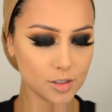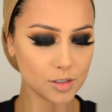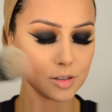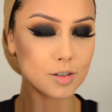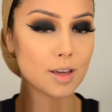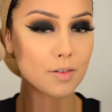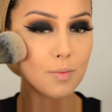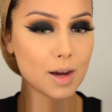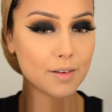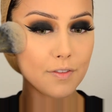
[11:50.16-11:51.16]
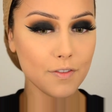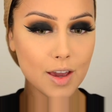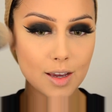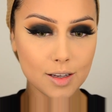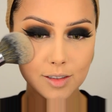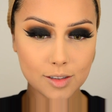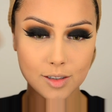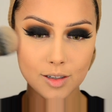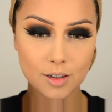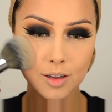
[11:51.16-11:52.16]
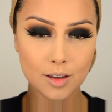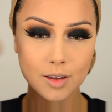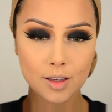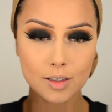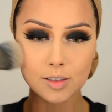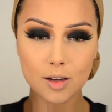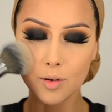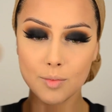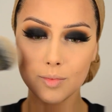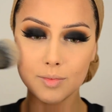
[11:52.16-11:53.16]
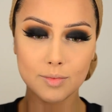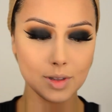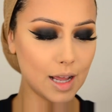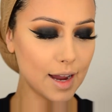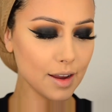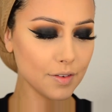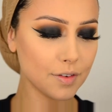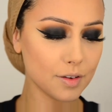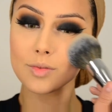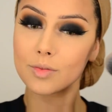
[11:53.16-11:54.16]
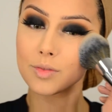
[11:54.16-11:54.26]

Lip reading: Just to give my face some life.